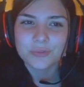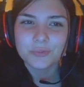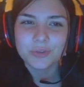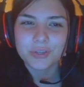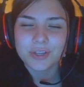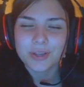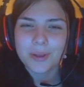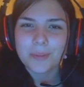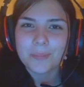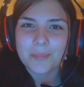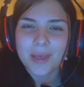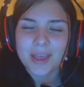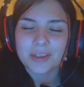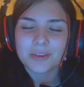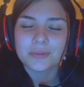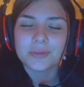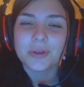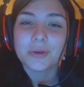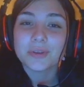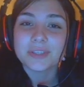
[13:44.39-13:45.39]
when you come back,
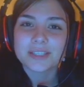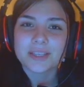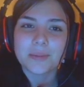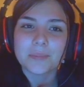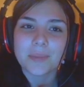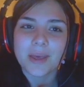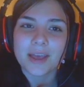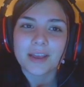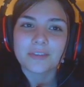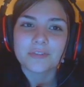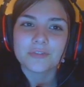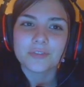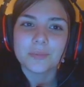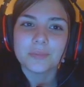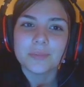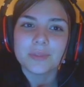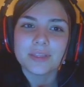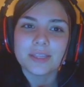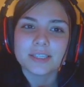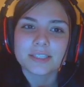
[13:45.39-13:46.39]
you'll always come back from
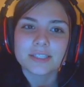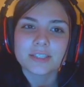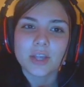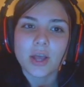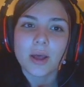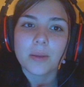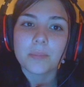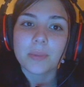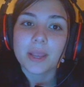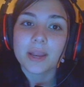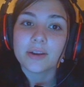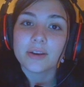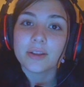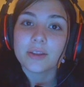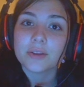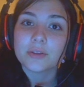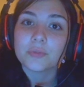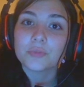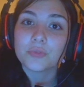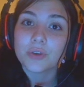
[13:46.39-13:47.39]
this top
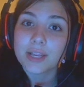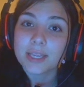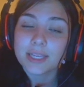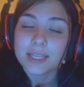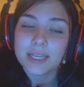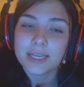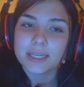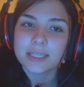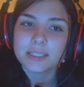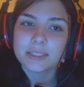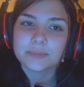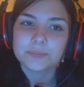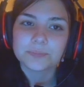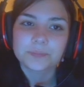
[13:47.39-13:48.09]
area right here.